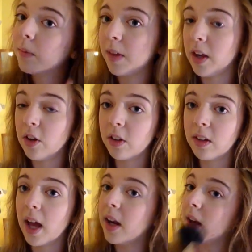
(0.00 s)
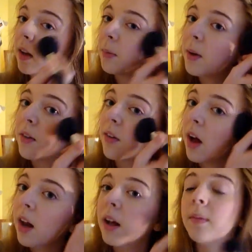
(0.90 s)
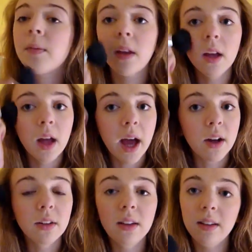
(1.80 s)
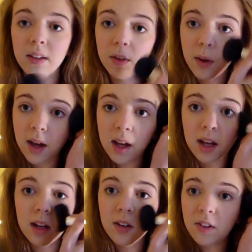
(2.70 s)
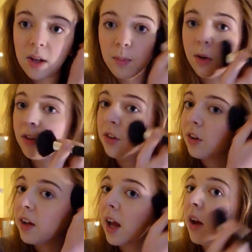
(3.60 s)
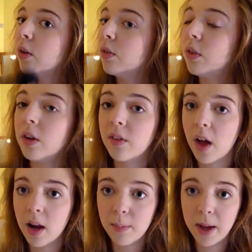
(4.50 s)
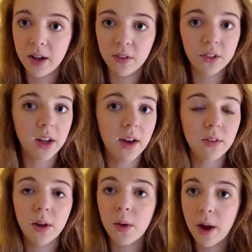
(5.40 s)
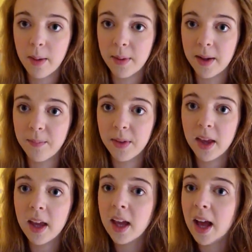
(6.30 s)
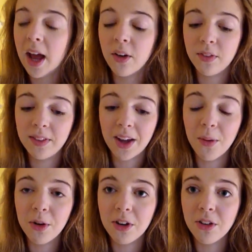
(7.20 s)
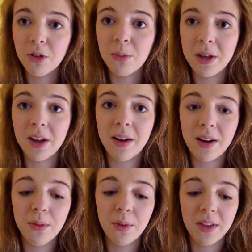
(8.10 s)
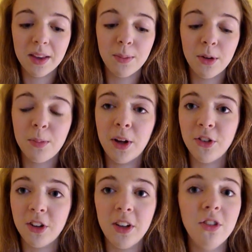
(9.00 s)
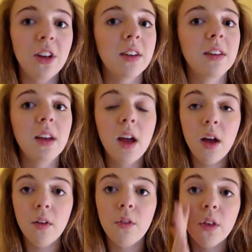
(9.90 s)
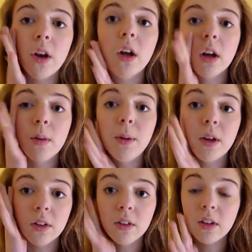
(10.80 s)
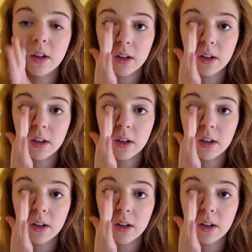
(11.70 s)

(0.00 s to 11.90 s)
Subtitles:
Now you just get a nice bit of colour, and because this is quite a cheap brush you don't get an awful lot of colour payoff, so you have to add quite a bit. And obviously I wouldn't normally go out with this much blush on, it's just for the look because